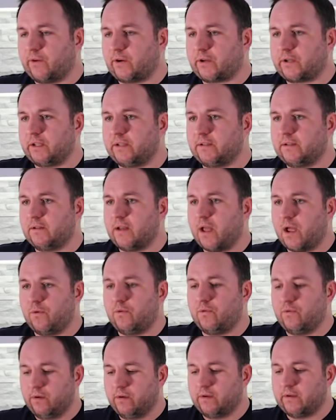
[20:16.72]
Firkin
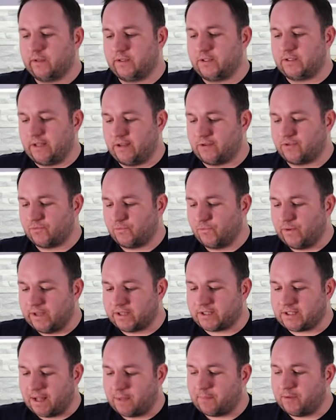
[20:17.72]
now is
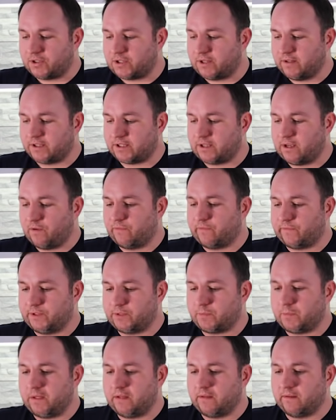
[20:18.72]
re-establishing itself
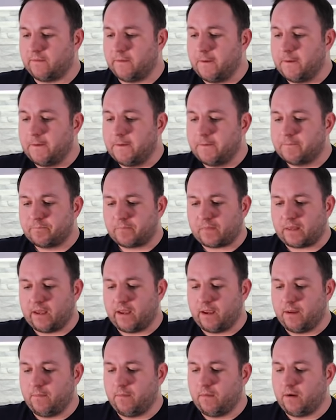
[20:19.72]
as being
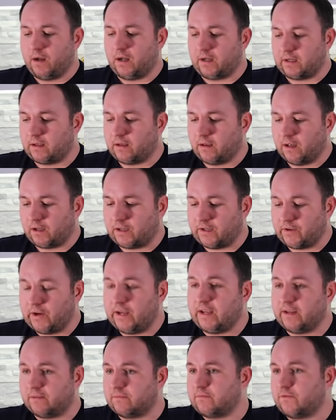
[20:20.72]
a
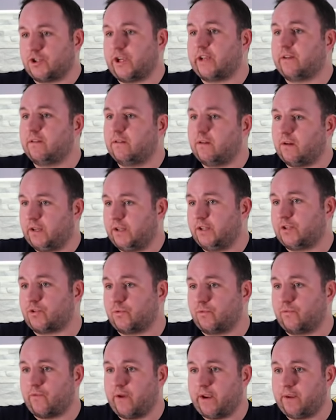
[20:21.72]
great gin in its
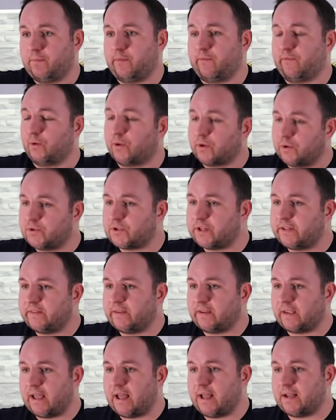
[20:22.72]
own right before it goes
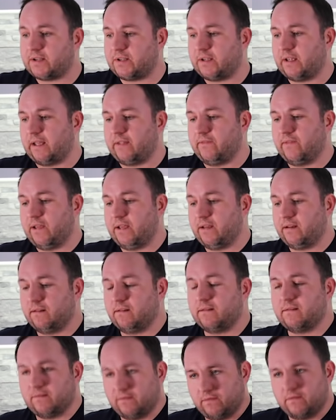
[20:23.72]
into cask and
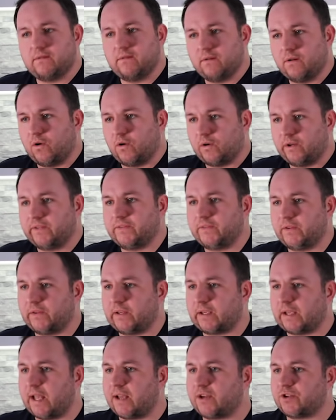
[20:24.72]
then on into
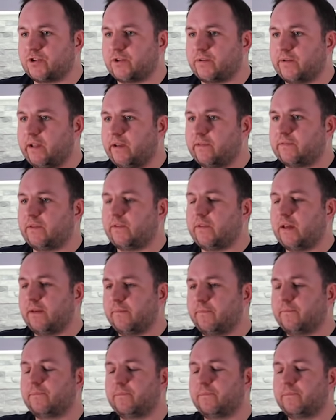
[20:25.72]
the cask journey after that.